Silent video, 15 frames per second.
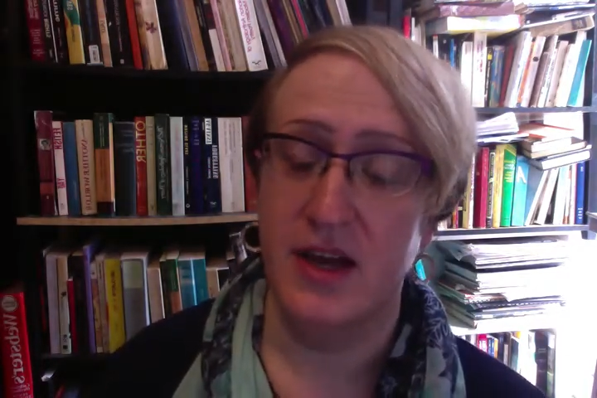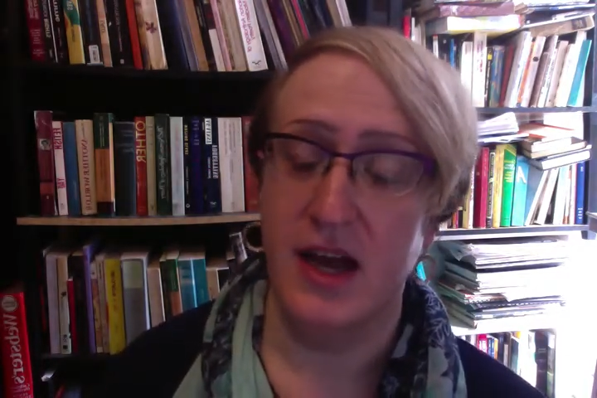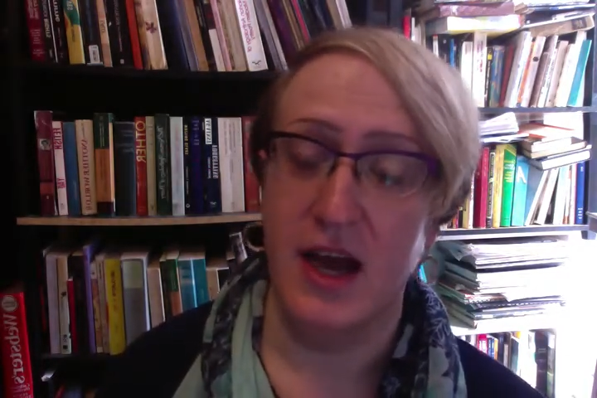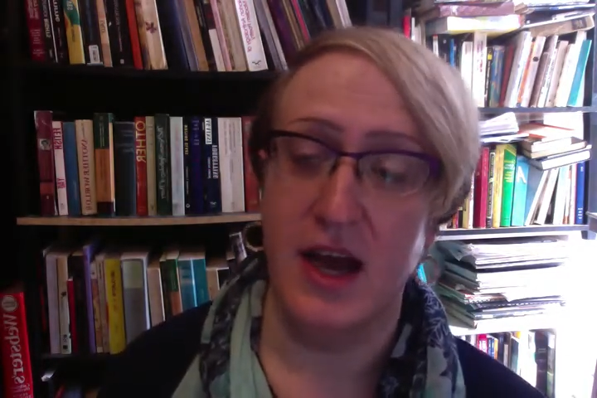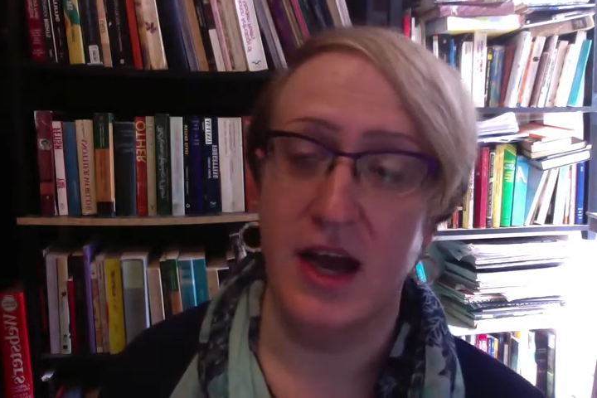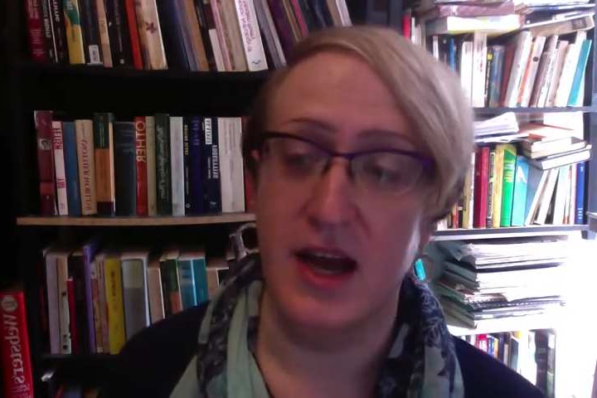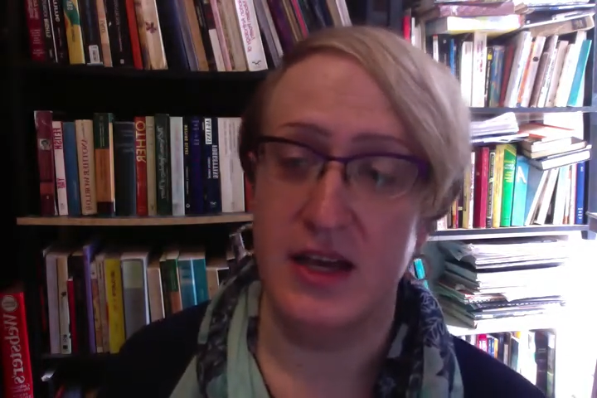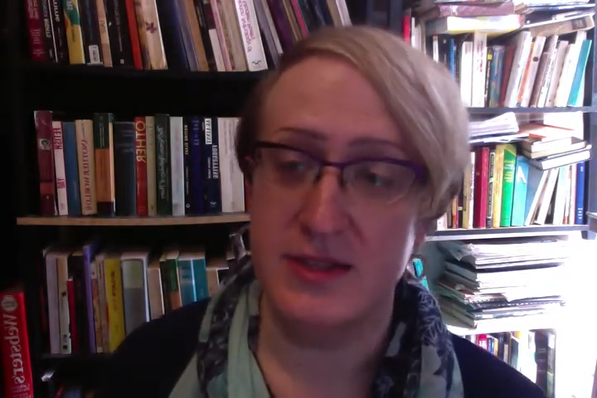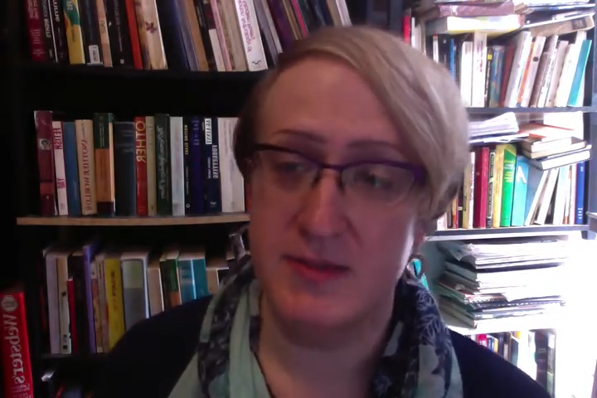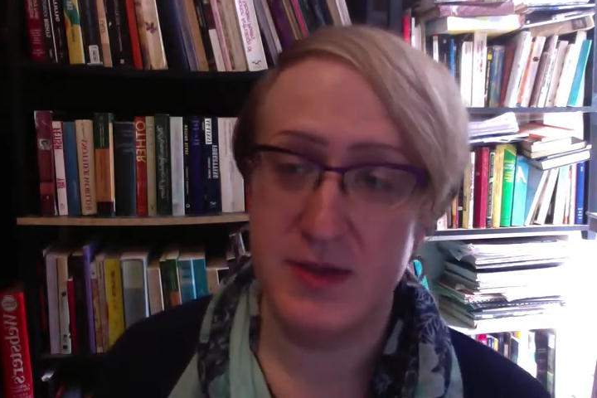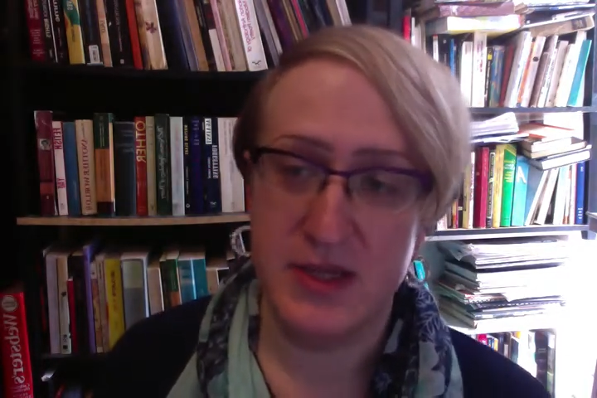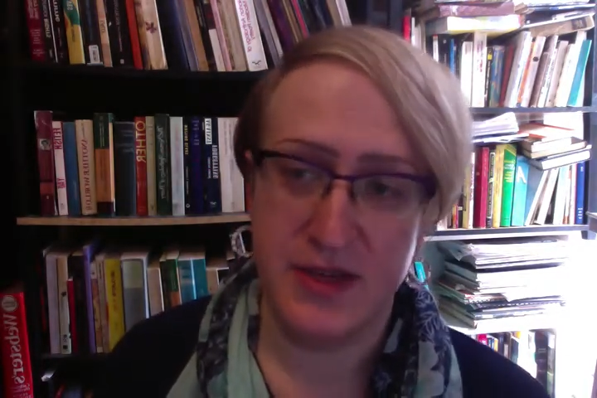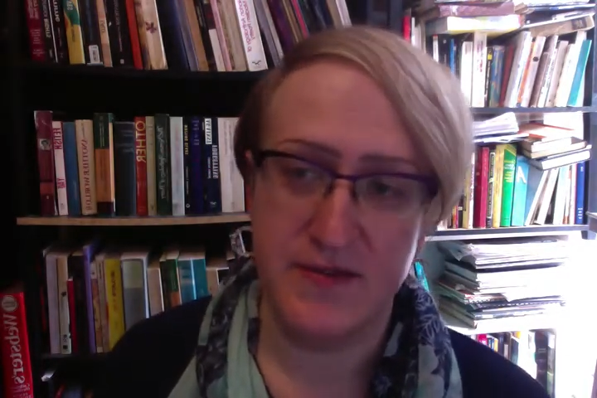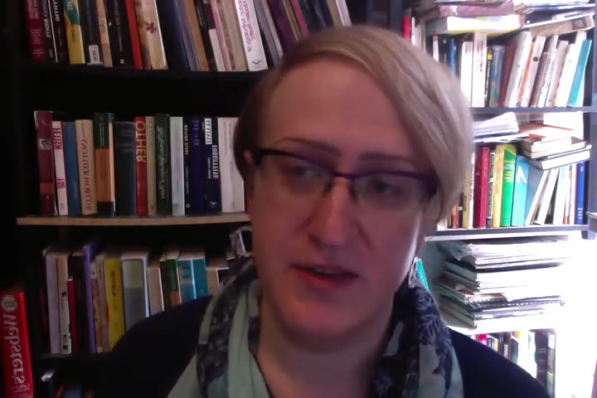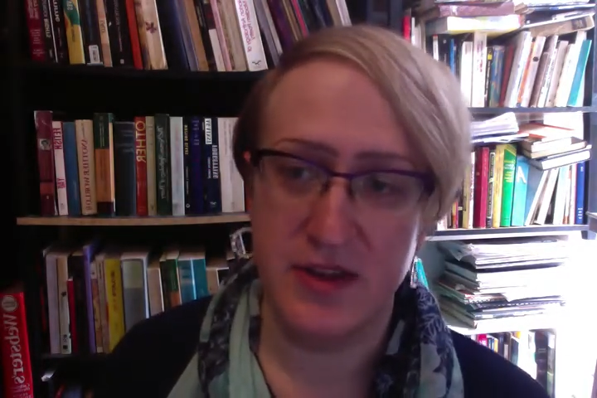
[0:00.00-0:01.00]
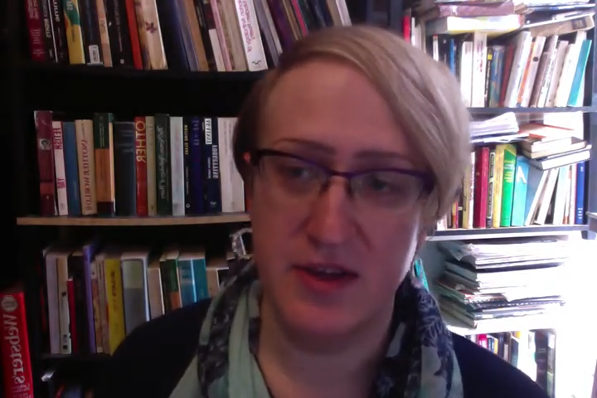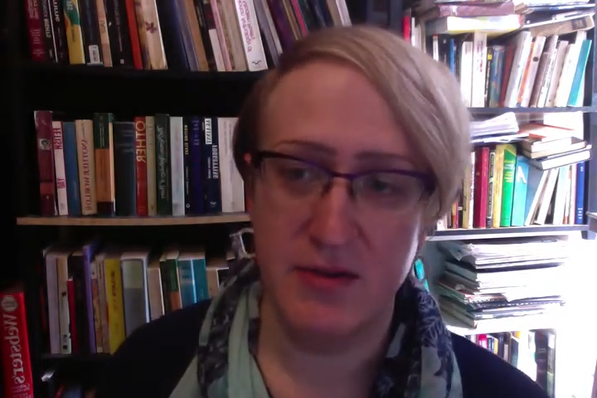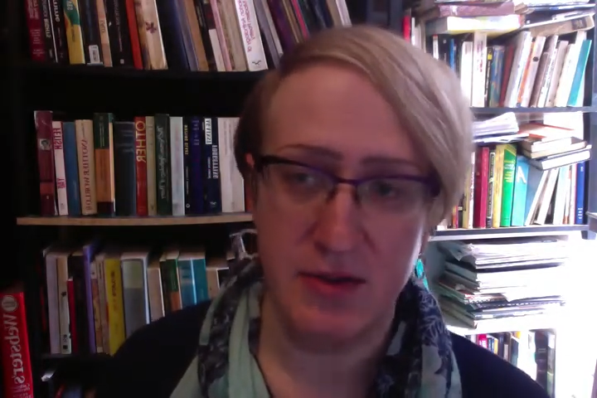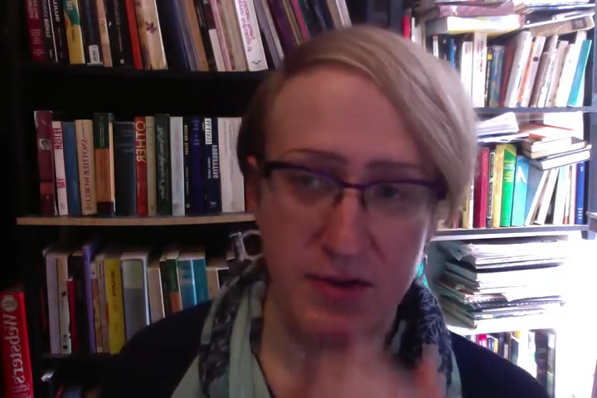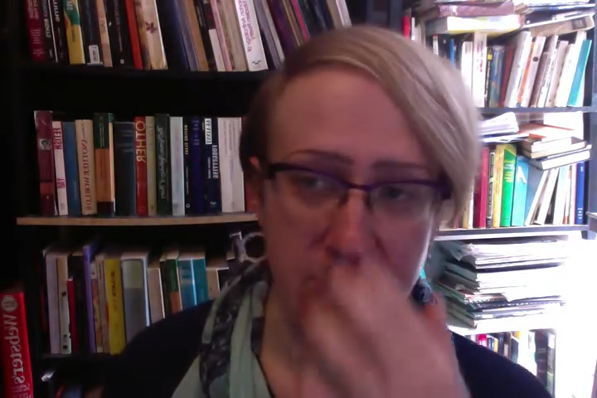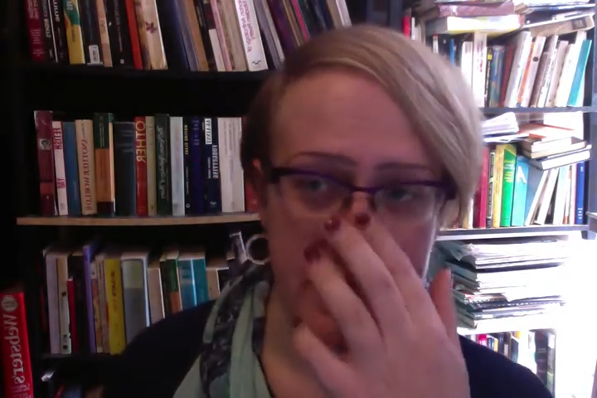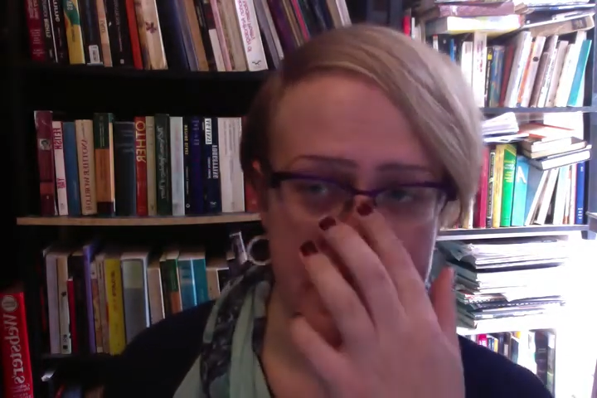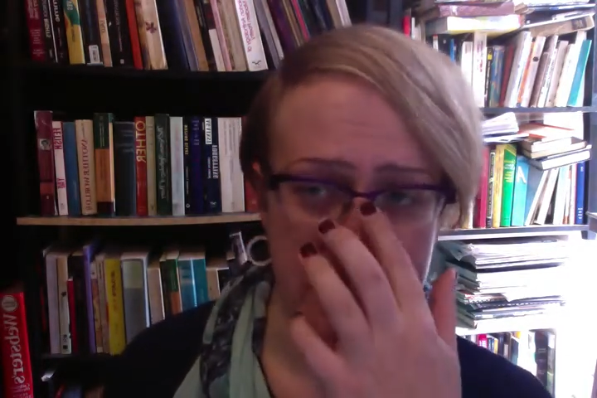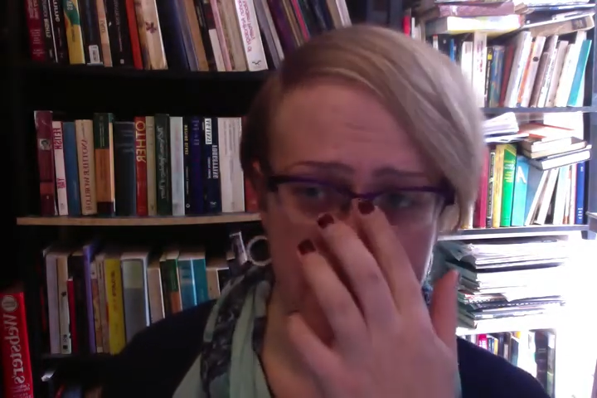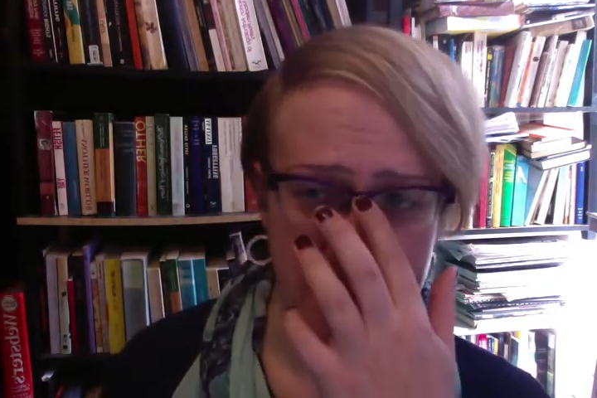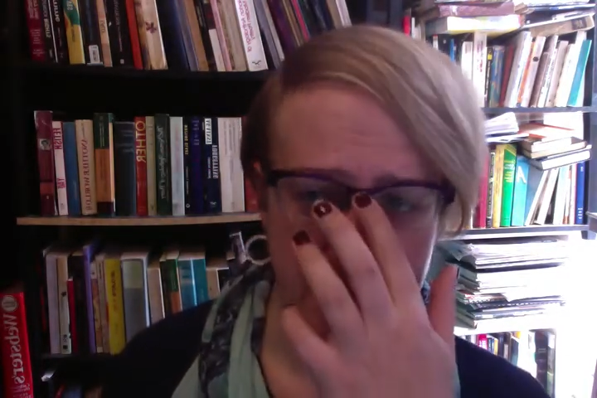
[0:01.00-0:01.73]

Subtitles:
And I specifically requested the